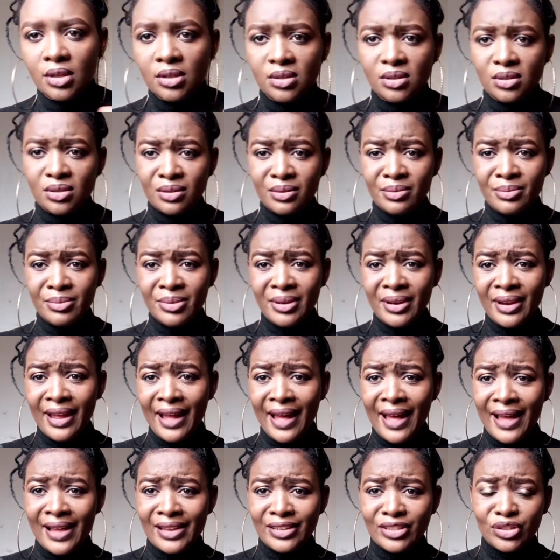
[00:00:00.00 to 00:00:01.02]
Don't be
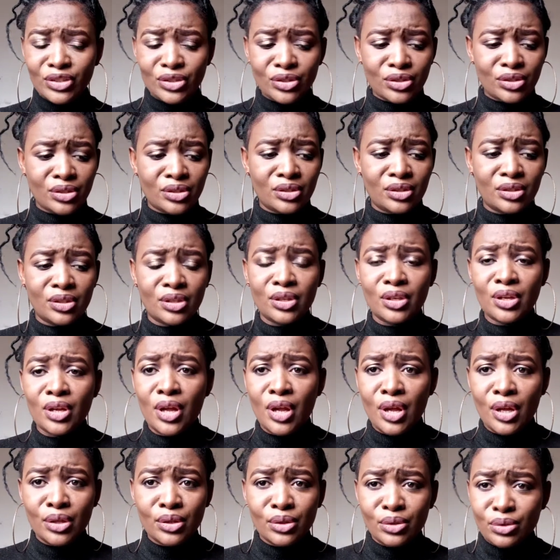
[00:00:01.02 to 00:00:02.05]
harsh,
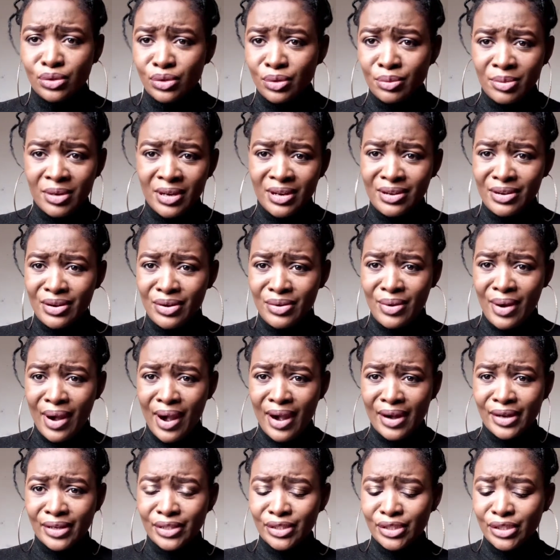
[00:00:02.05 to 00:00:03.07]
don't be in a
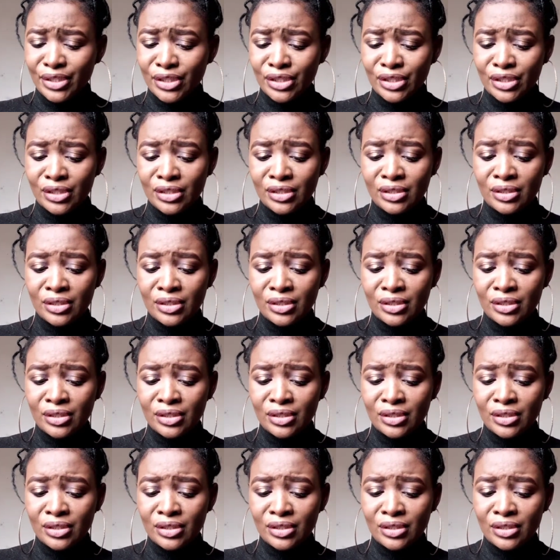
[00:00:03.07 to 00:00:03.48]
rush.